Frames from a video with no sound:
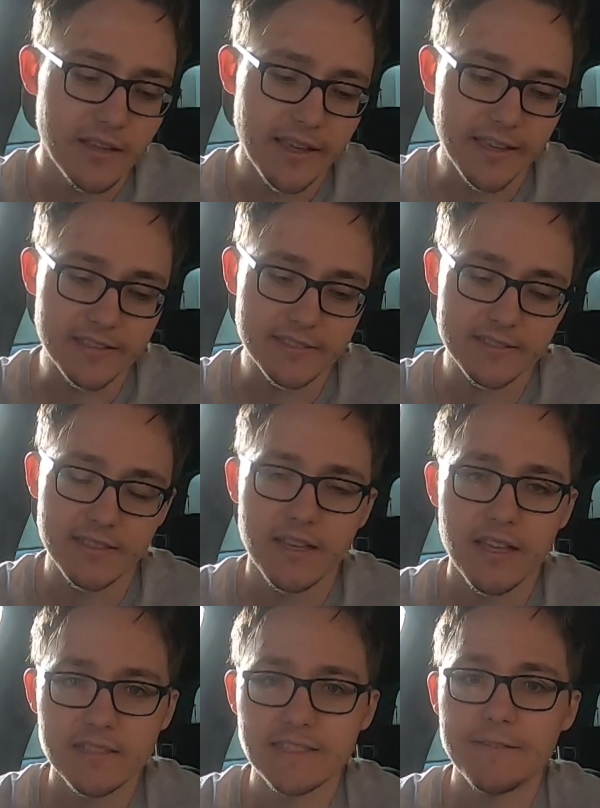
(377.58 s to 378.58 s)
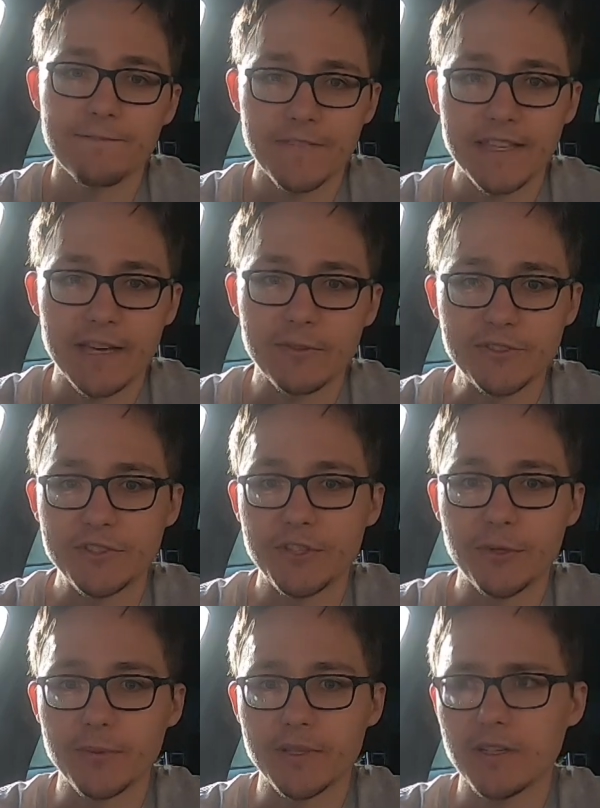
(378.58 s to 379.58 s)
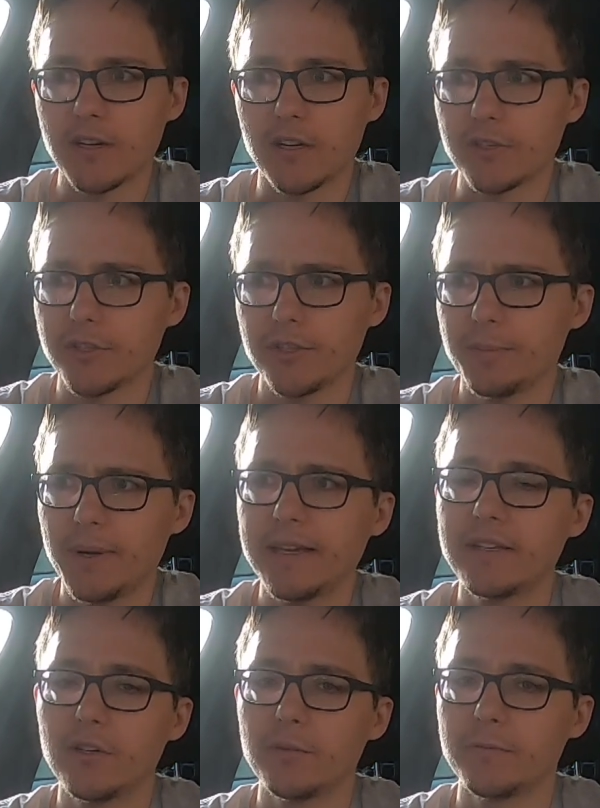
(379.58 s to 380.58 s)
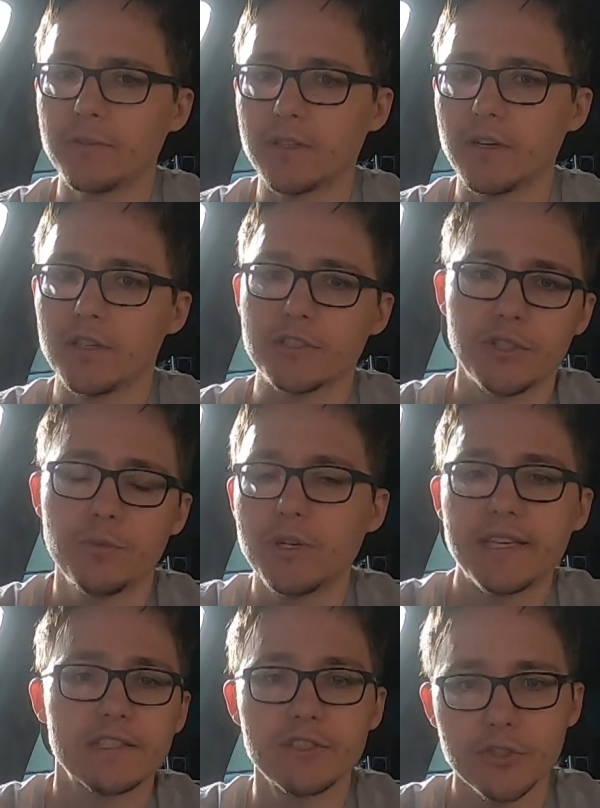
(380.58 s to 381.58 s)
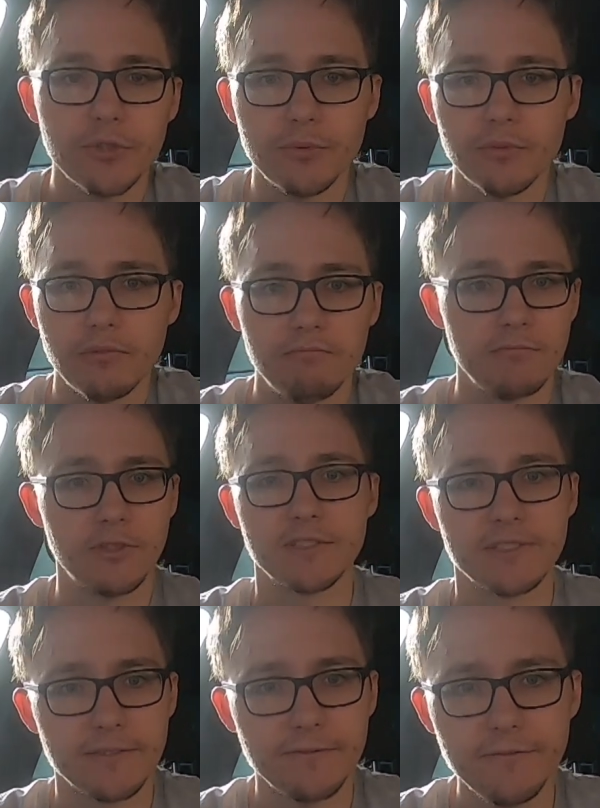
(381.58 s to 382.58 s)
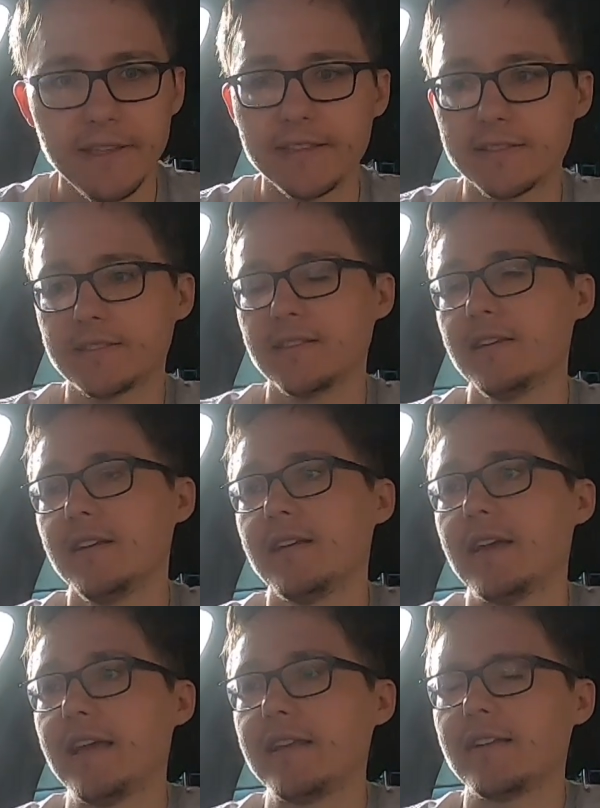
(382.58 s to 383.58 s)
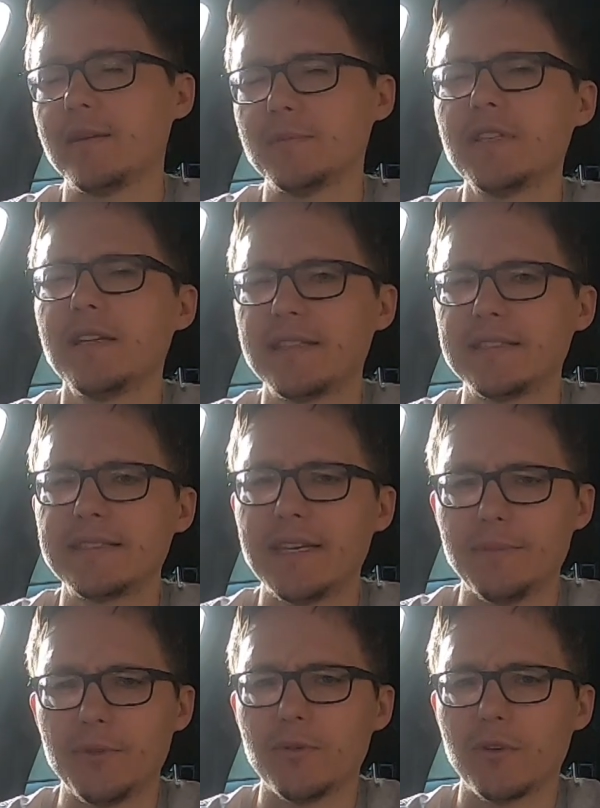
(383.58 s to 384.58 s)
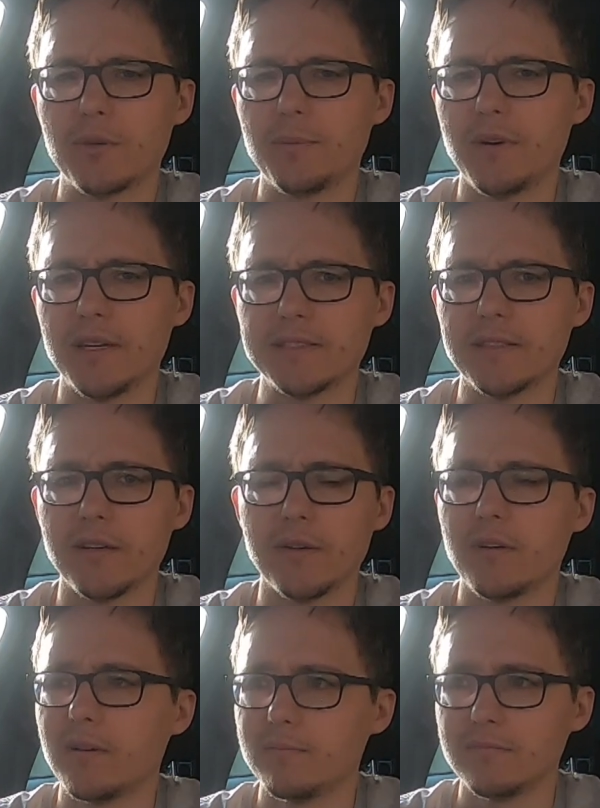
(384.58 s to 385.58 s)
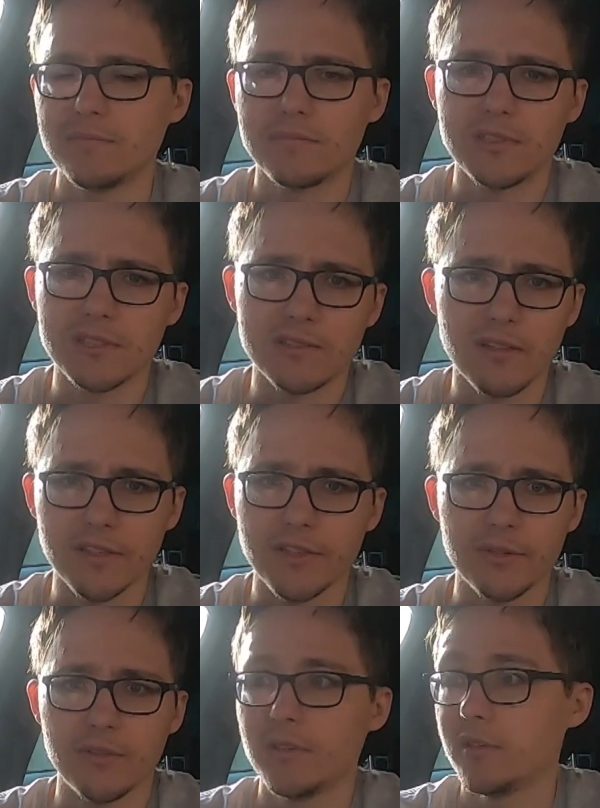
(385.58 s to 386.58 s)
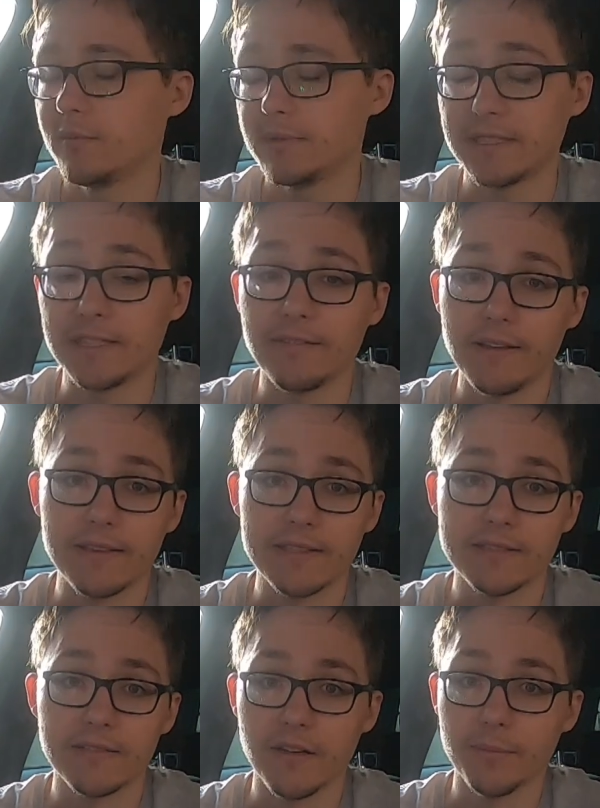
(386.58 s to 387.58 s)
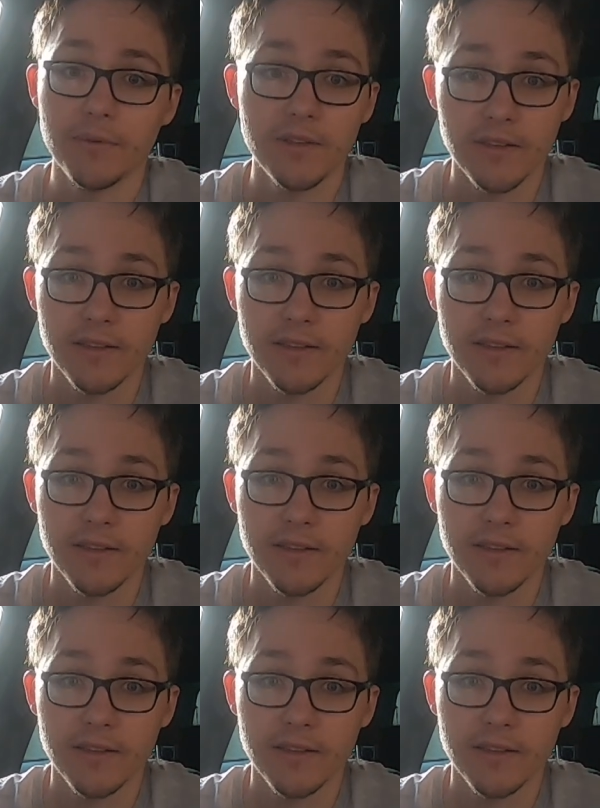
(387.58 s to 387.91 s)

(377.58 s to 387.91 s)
It's something else to do with the car, and you're paying a lot for the car, so you want it to do lots of different things, and certainly to keep you occupied. You know, I'm just like you, particularly around this time.